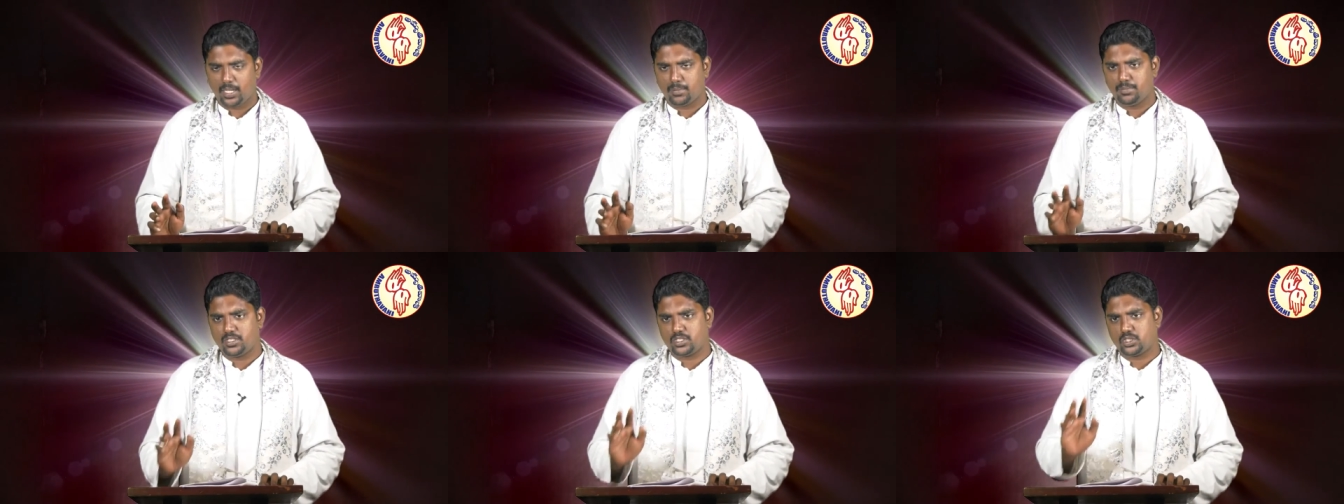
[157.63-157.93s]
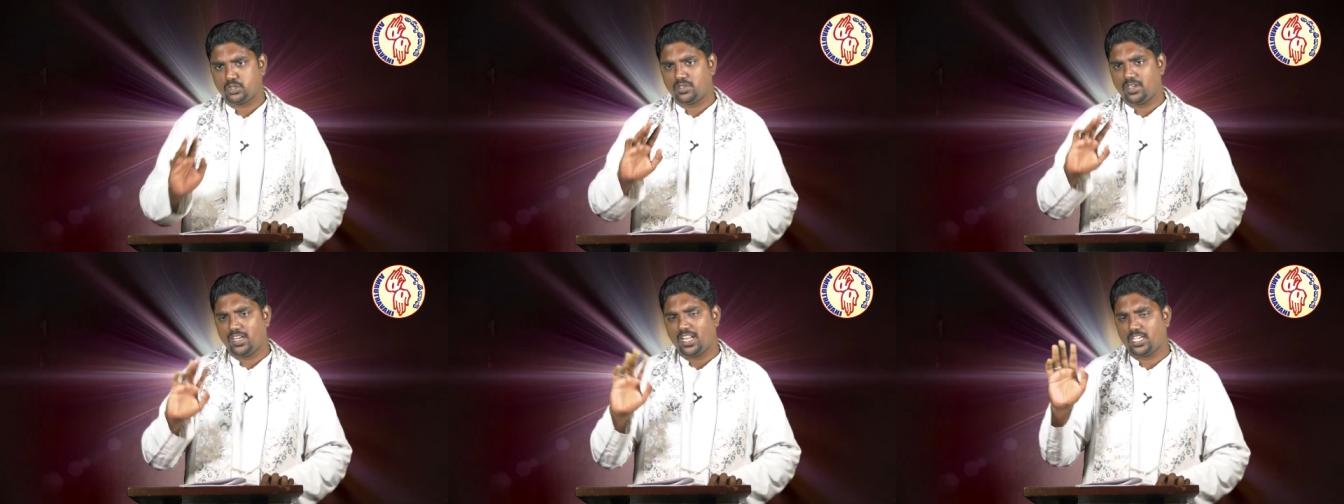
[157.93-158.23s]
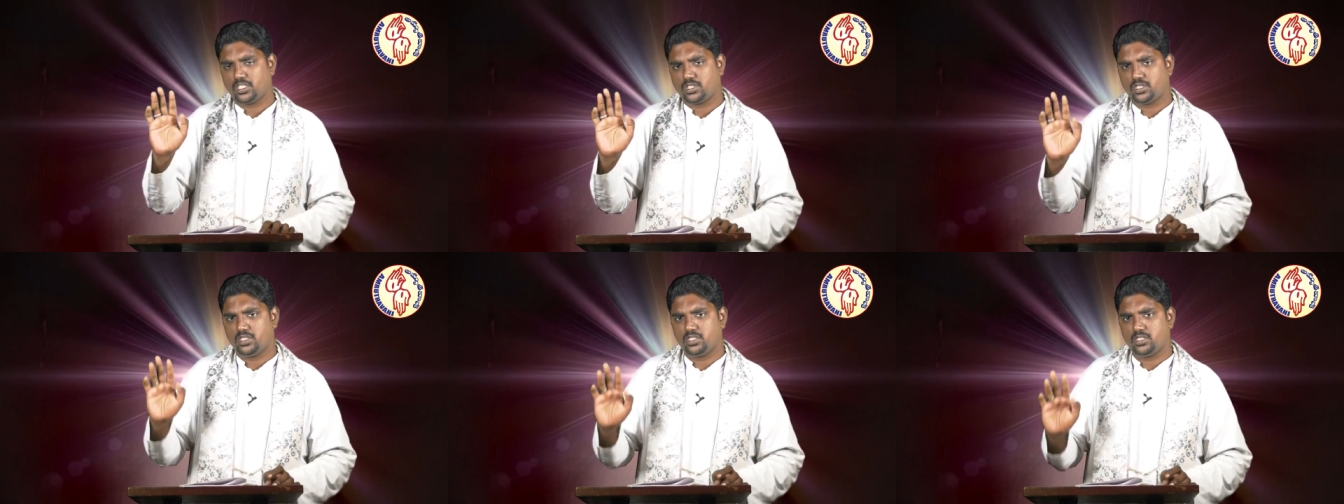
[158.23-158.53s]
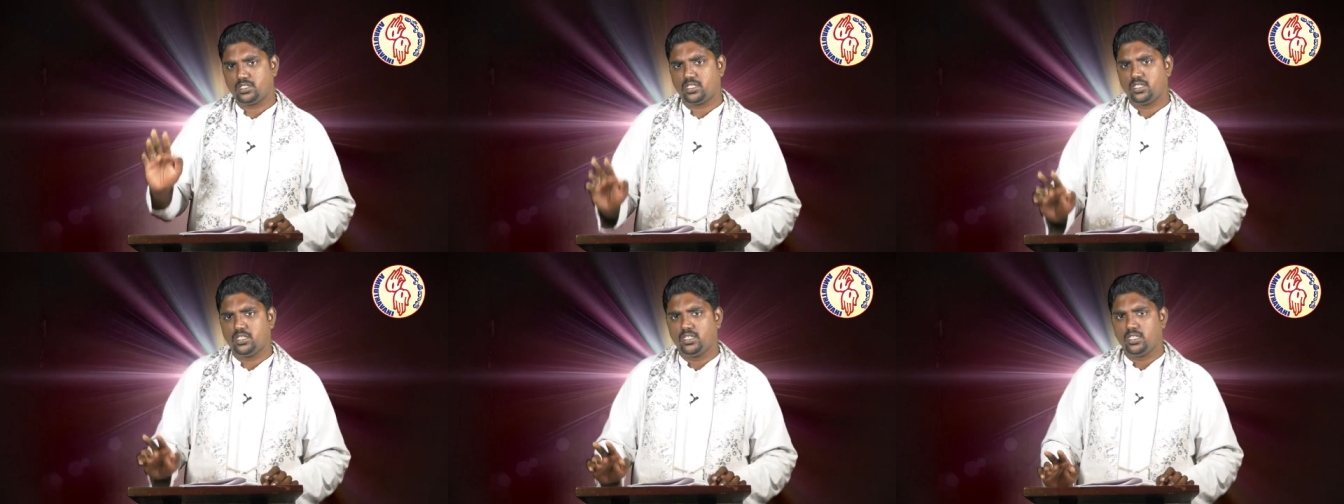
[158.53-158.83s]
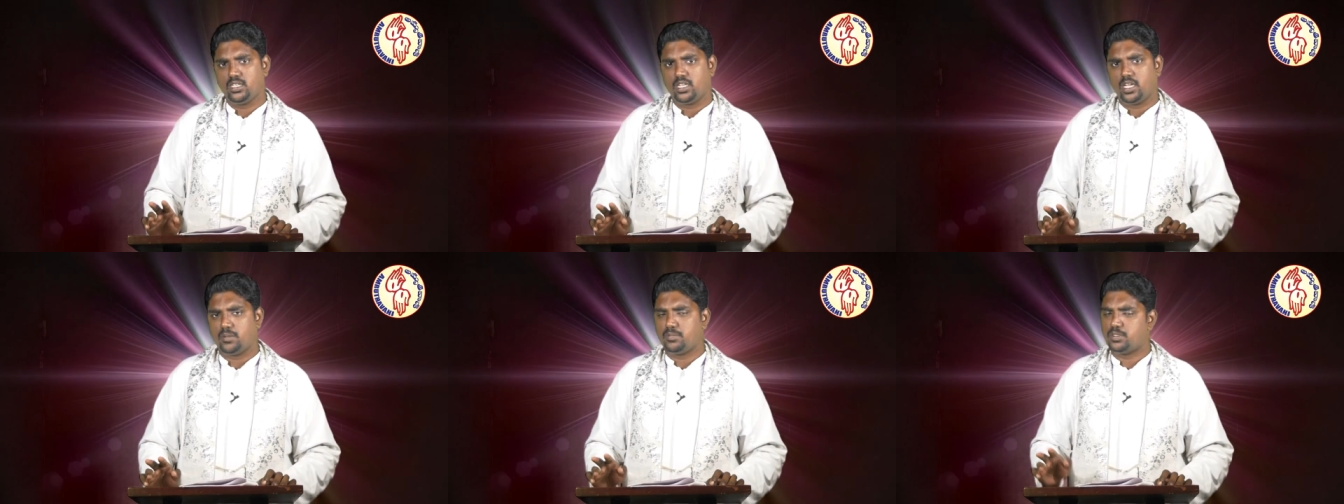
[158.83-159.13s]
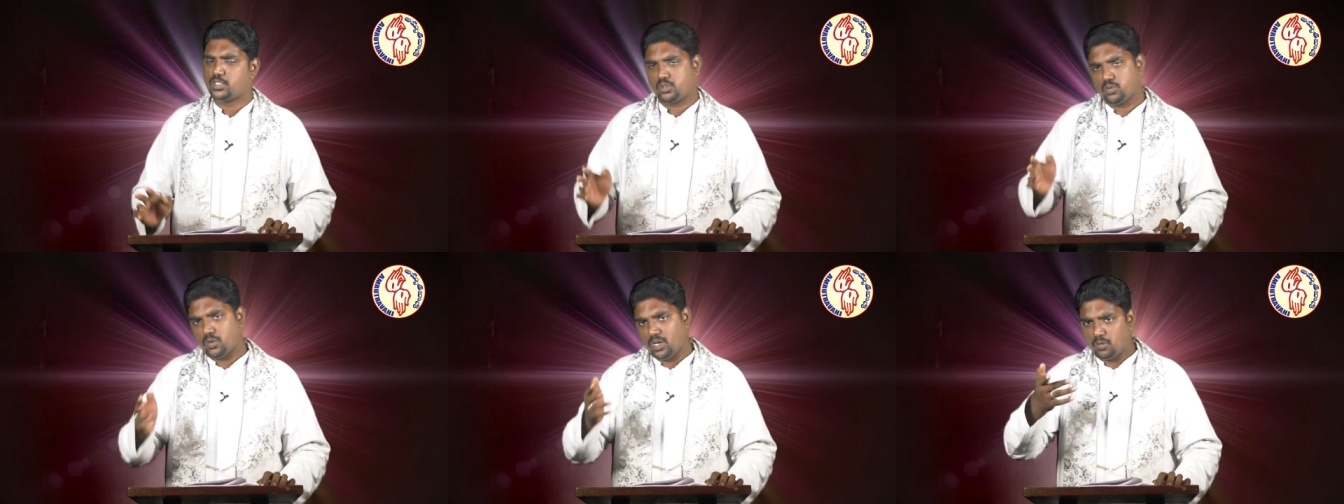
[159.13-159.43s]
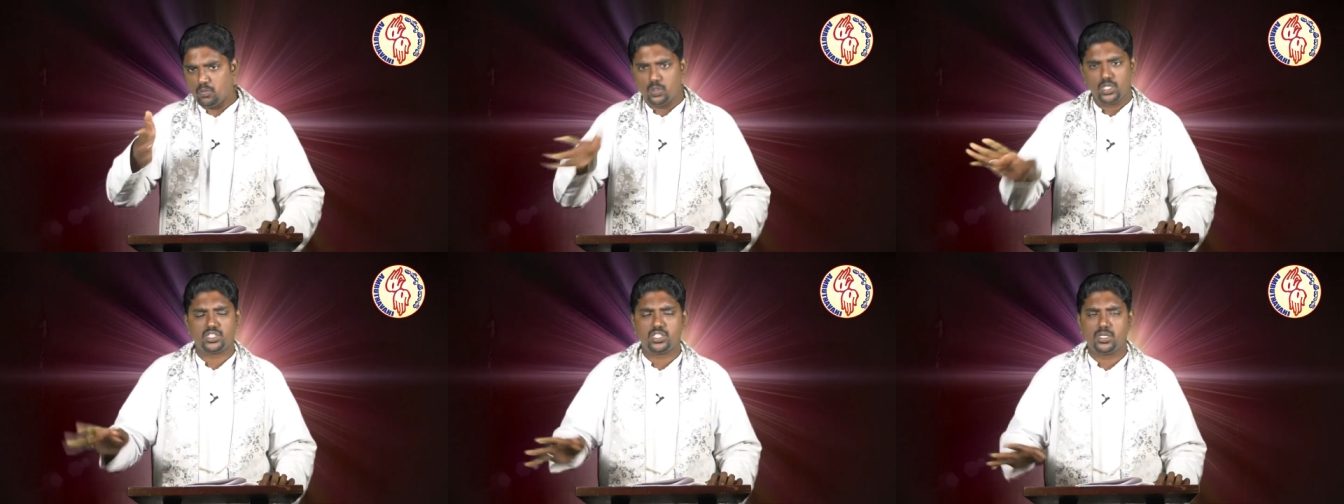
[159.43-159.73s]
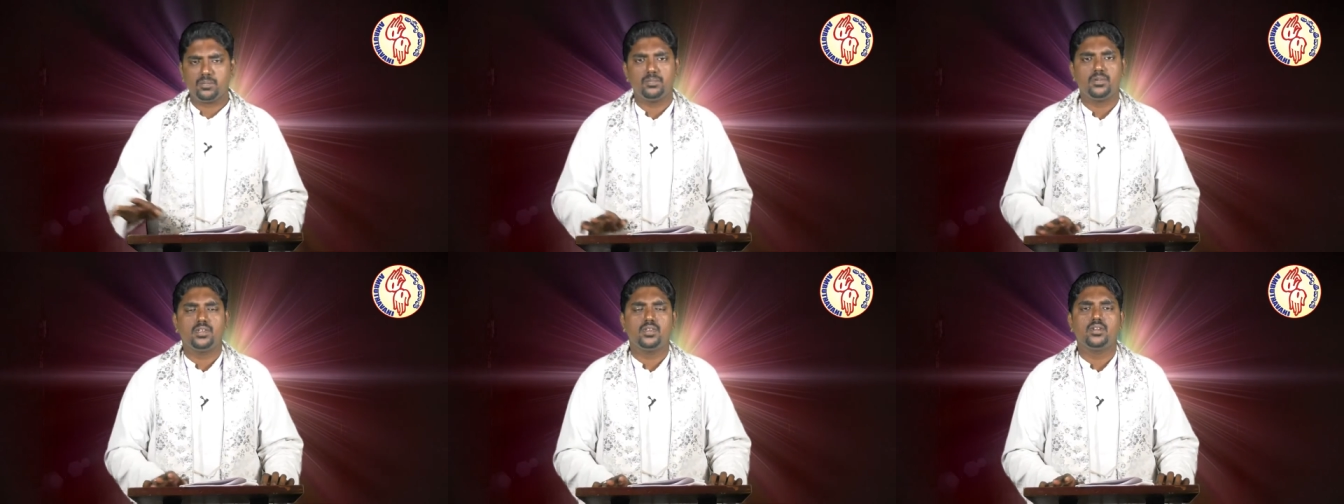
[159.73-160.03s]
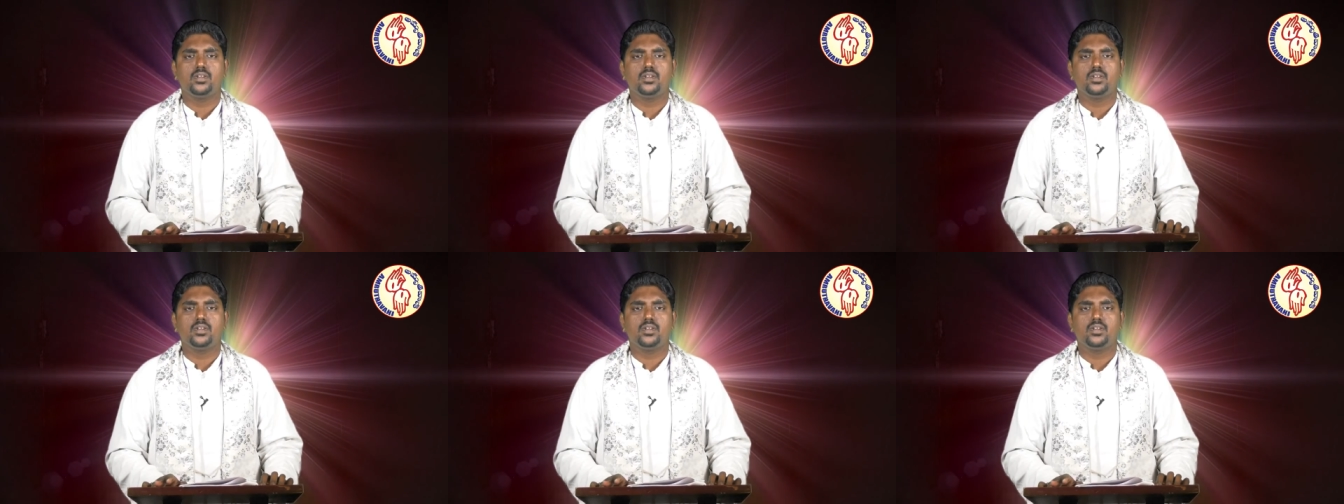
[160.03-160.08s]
habitual actions, habitual worship.